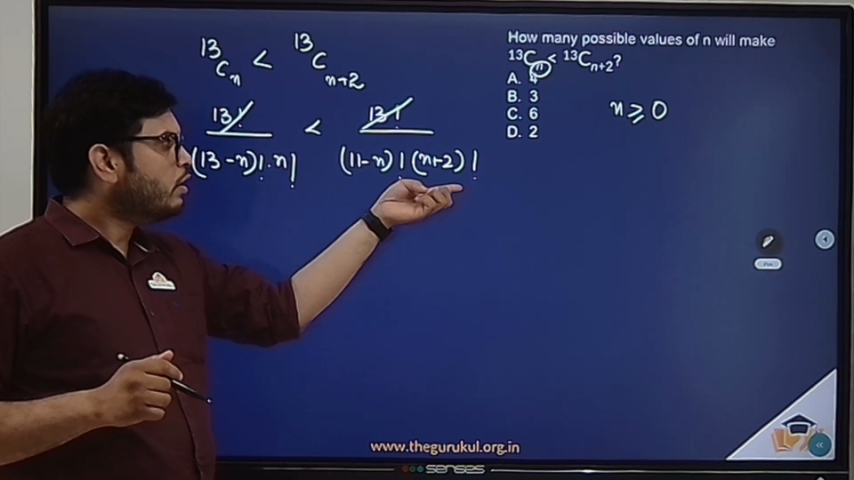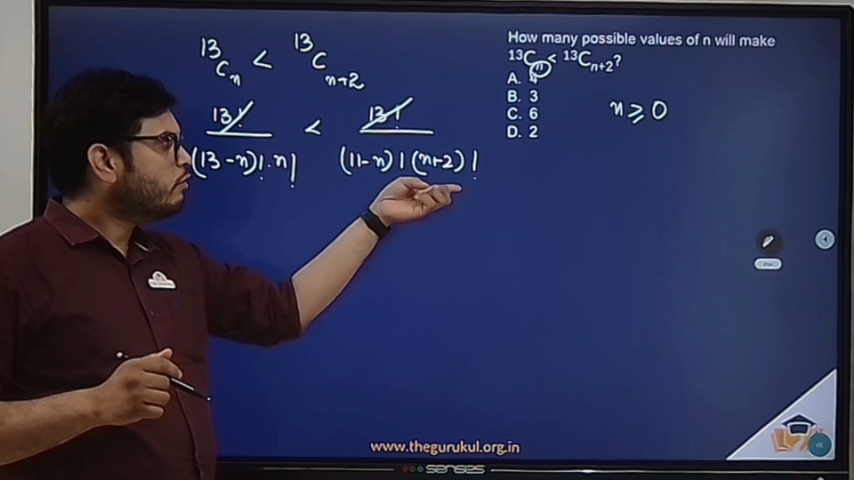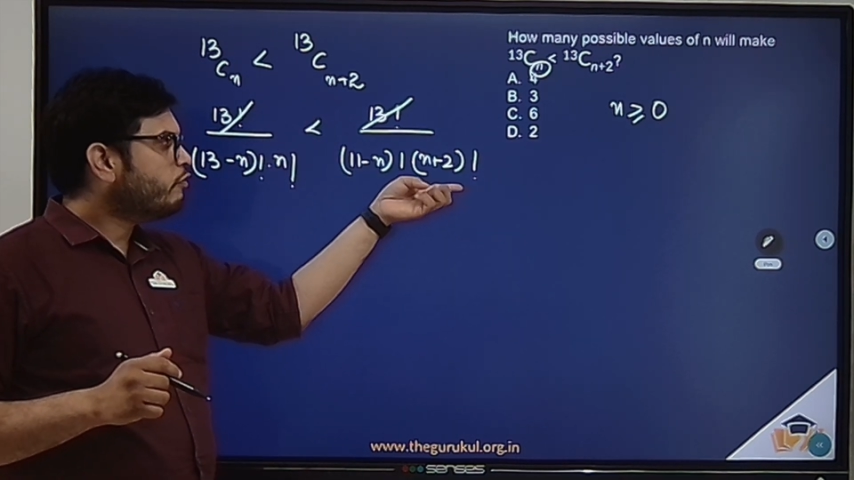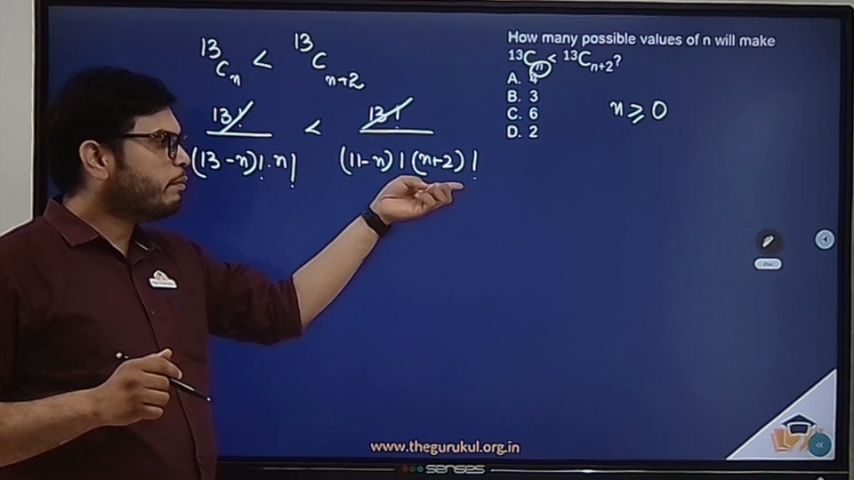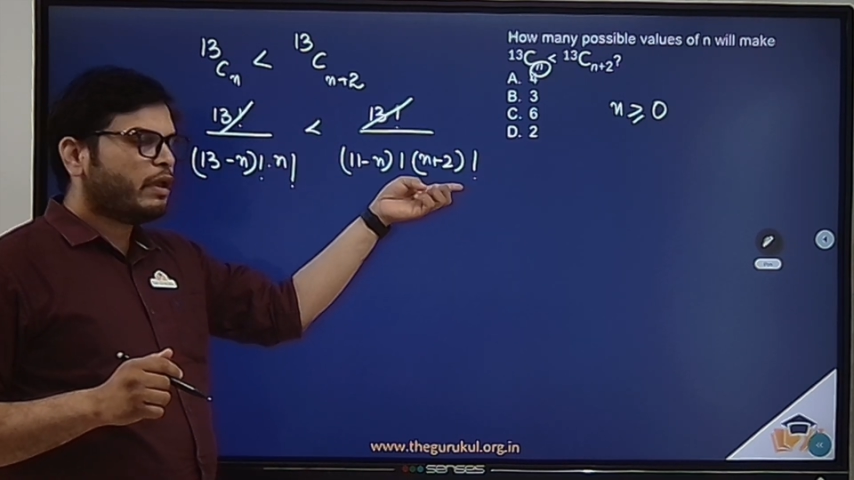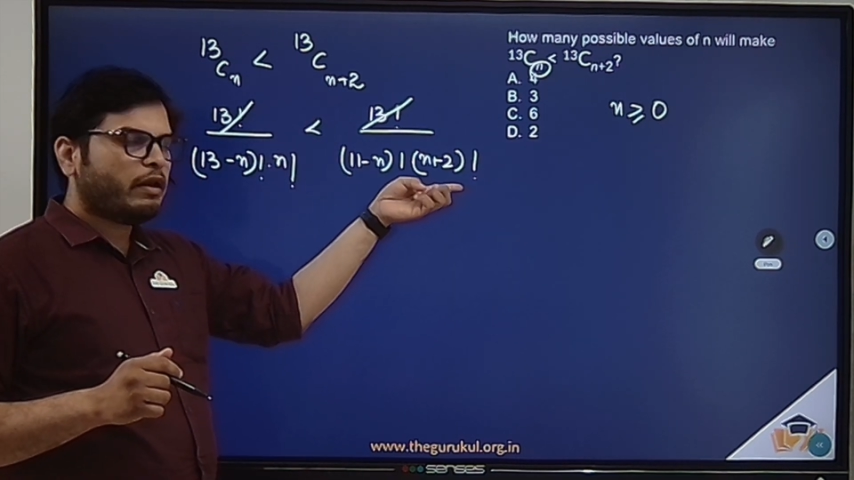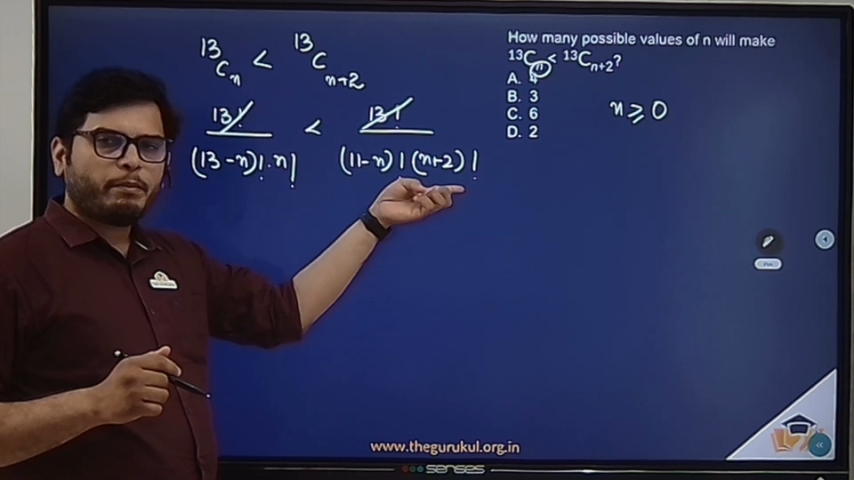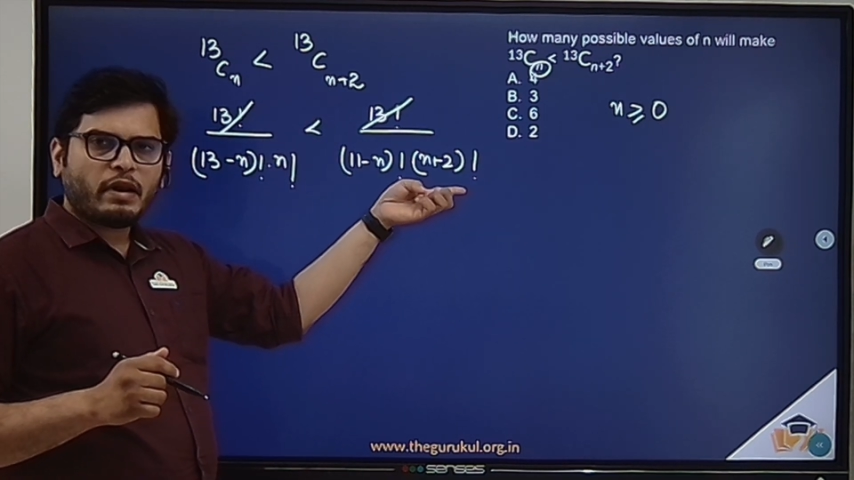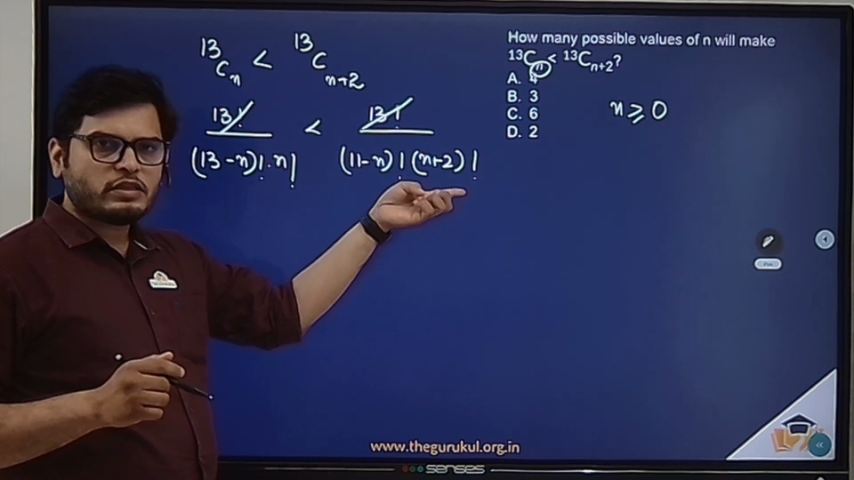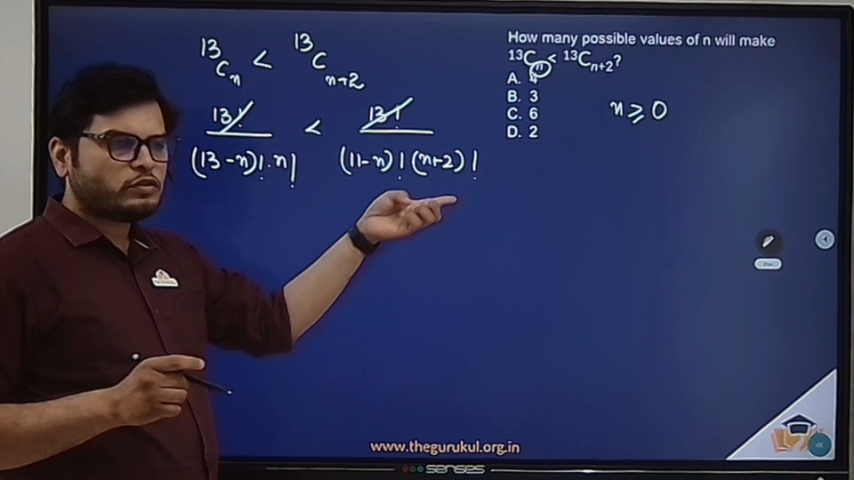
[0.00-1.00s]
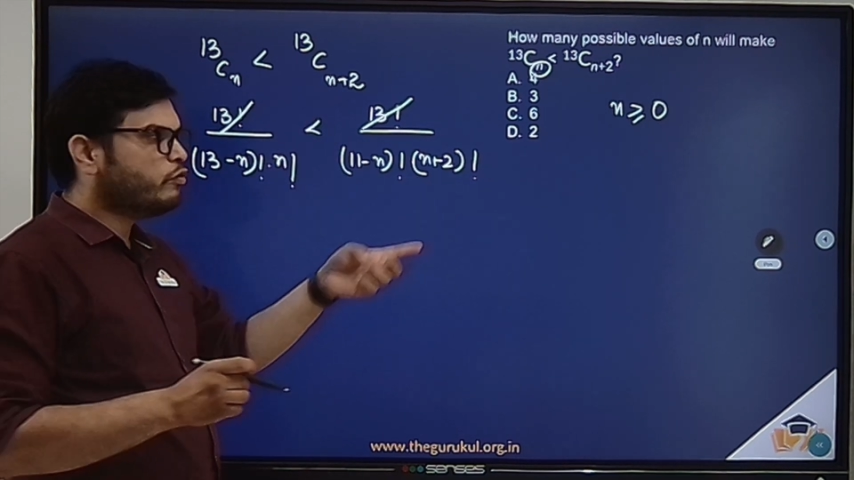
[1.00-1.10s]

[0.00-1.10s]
from n plus 2